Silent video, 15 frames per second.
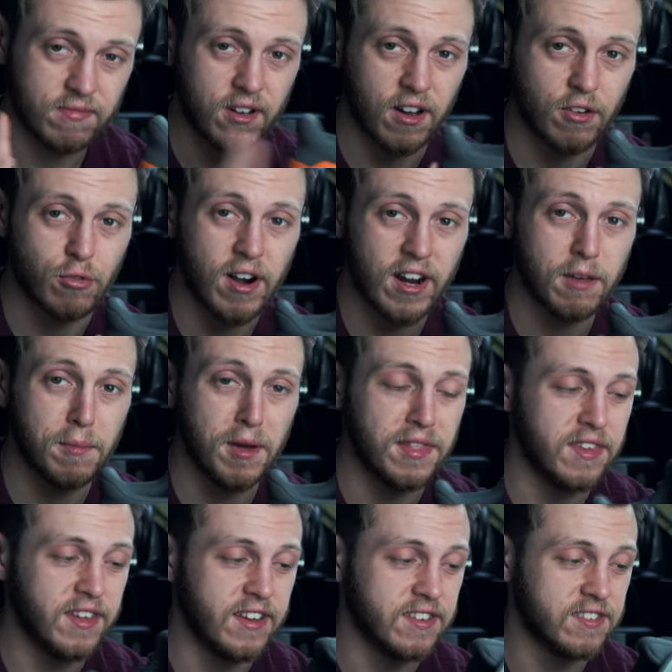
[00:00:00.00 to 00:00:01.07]
I'd
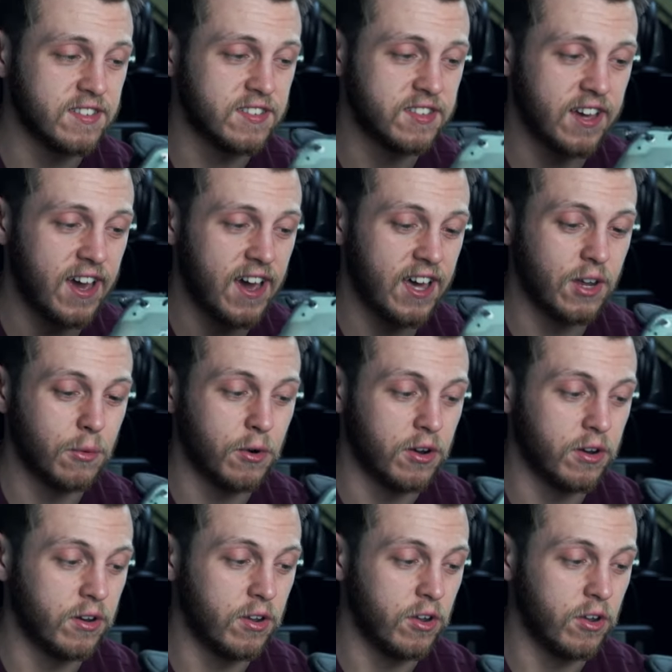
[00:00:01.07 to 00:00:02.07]
recommend these to anyone